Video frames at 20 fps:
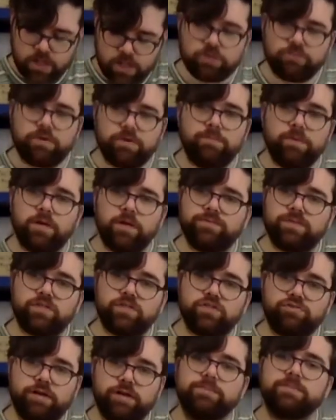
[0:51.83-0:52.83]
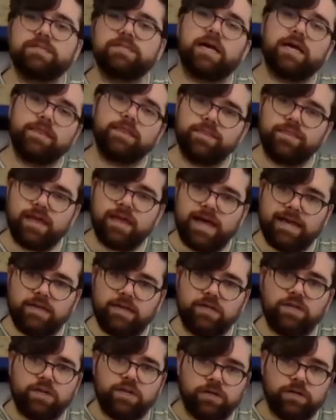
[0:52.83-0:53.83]
remove the strips, and then
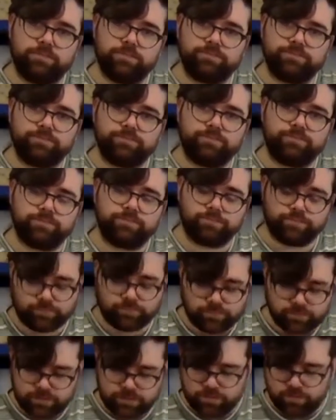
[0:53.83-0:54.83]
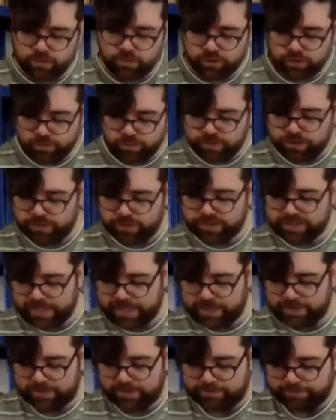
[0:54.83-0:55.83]
cut. We'll do it together.